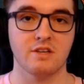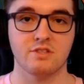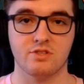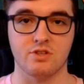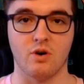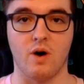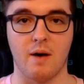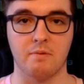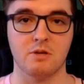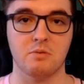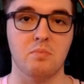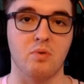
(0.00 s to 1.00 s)
So I'm going
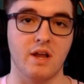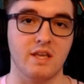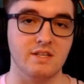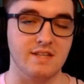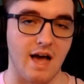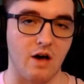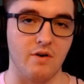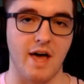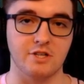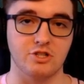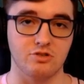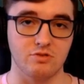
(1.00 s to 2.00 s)
to be breaking down how to
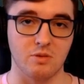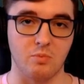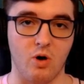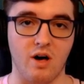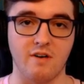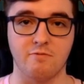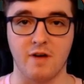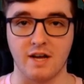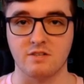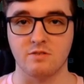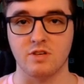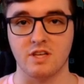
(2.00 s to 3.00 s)
shoot the ball
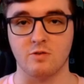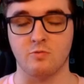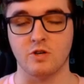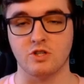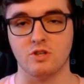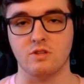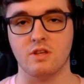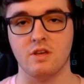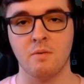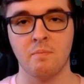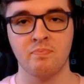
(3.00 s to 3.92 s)
effectively and efficiently,